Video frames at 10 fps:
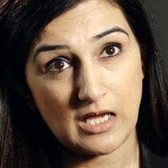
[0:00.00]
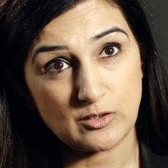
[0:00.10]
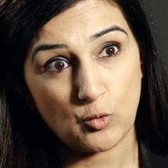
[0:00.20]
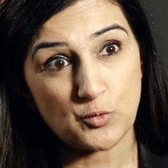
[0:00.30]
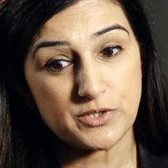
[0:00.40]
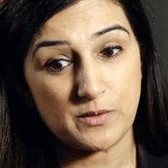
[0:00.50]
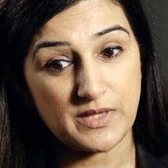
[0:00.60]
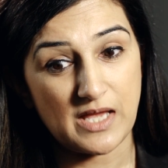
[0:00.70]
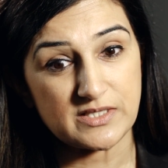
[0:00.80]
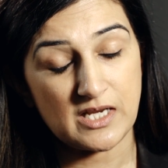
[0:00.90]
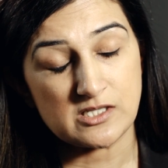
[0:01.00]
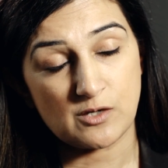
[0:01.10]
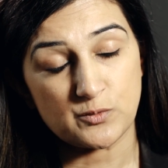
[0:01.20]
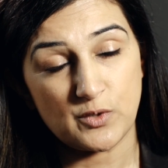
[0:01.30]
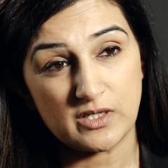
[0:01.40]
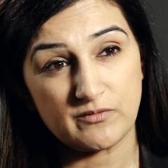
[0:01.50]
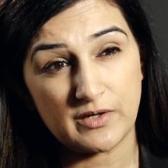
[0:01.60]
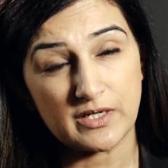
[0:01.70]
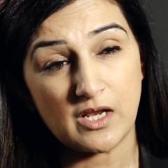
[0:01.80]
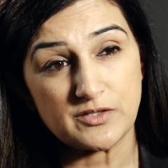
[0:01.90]
And also at that stage, I was working
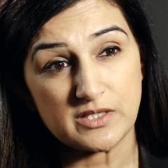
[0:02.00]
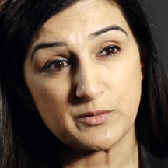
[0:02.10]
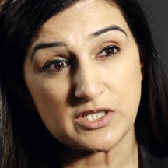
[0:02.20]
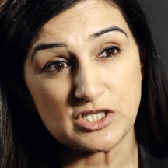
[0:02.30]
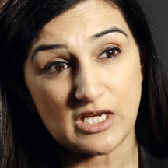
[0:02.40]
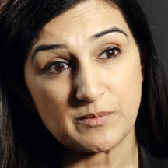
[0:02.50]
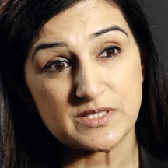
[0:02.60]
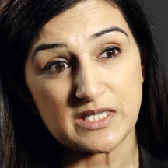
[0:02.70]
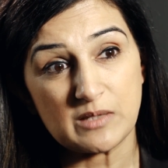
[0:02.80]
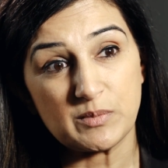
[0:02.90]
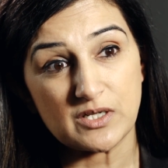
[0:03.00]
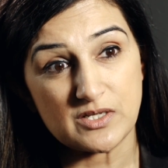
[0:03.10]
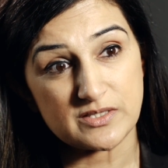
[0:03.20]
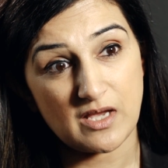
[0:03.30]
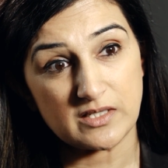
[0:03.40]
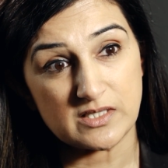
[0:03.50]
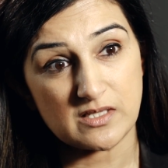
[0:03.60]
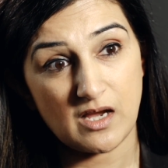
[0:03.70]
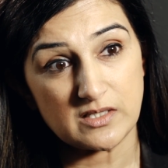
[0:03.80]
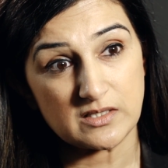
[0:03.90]
very closely with the GMC because I
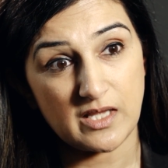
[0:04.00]
decided